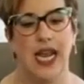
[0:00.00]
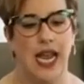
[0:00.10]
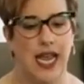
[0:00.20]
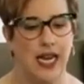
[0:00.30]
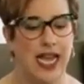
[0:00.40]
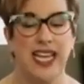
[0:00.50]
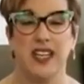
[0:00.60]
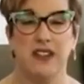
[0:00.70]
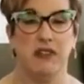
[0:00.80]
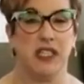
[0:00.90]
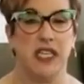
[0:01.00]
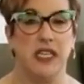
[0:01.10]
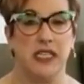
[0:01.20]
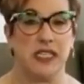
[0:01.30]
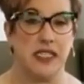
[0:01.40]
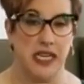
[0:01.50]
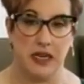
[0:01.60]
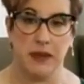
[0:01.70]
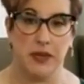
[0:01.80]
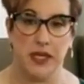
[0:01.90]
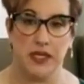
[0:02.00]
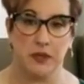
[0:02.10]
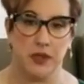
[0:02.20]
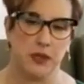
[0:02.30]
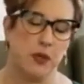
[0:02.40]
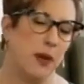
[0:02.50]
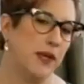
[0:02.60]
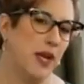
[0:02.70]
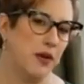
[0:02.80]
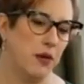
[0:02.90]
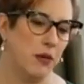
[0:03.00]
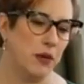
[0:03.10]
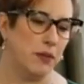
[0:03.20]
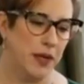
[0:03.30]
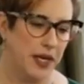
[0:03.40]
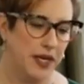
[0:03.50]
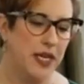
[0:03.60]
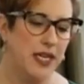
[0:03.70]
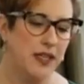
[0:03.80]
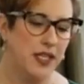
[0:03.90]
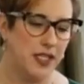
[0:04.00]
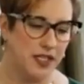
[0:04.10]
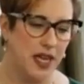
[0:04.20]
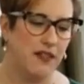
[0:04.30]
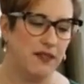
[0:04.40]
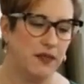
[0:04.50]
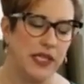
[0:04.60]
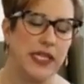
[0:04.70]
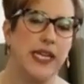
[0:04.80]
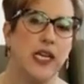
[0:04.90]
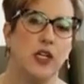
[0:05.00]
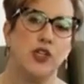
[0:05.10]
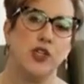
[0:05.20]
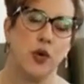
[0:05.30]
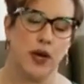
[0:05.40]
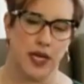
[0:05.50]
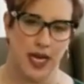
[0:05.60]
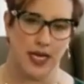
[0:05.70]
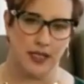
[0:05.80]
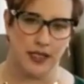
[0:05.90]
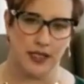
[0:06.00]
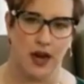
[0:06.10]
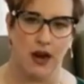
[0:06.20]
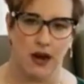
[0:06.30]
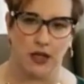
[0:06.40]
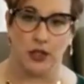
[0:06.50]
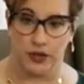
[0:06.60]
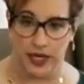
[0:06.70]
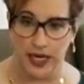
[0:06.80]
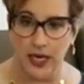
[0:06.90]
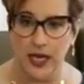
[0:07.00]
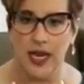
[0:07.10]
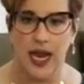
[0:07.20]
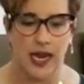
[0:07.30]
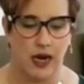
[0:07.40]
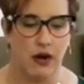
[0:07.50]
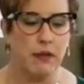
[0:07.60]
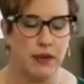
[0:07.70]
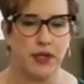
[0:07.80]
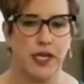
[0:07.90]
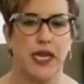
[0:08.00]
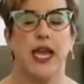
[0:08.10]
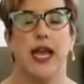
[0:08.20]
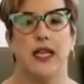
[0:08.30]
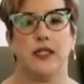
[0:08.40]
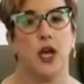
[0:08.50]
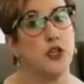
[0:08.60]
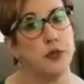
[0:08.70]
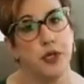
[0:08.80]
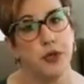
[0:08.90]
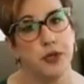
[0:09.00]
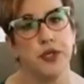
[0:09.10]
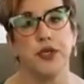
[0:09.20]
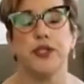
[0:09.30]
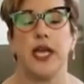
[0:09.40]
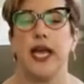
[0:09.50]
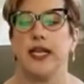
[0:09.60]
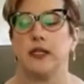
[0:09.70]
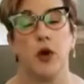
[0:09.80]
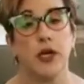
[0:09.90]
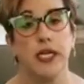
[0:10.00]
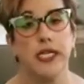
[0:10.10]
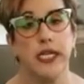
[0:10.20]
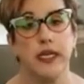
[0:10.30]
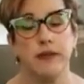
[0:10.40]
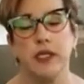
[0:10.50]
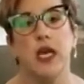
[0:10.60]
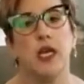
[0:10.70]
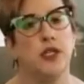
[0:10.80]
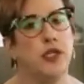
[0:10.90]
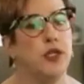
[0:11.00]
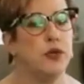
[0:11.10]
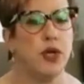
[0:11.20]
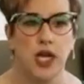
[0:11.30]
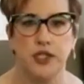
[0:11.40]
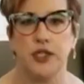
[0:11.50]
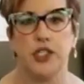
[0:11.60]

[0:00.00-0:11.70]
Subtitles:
And I get really excited about this, which is probably not normal, but this stuff really shortcuts our learning and our ability as entrepreneurs, as marketing teams, to cut to the